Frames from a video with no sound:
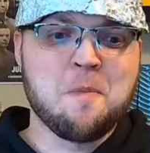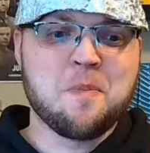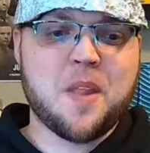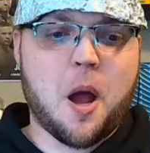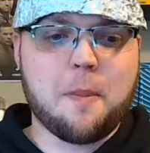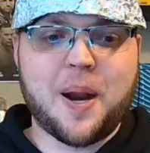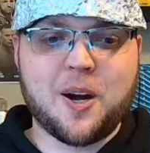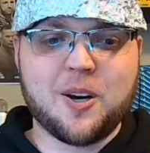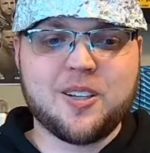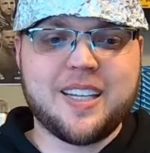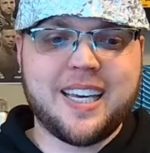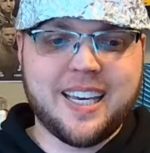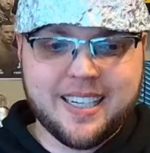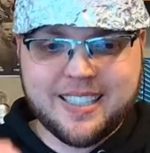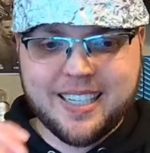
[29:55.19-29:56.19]
Now, apparently,
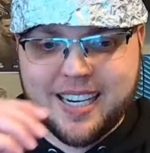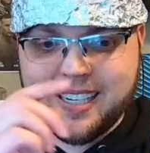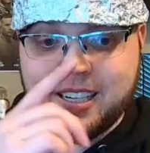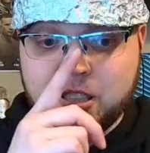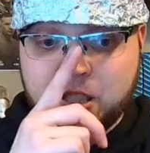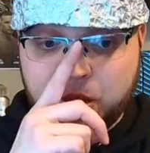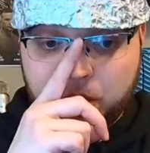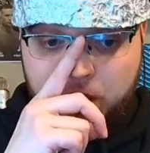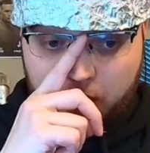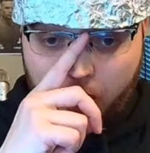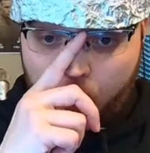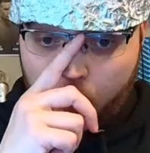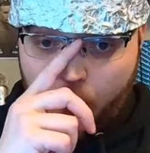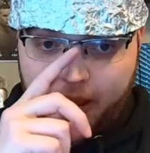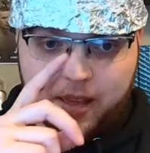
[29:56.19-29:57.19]
he did continue to
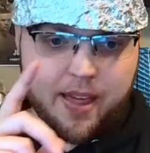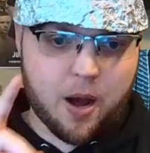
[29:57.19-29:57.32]
cut weight.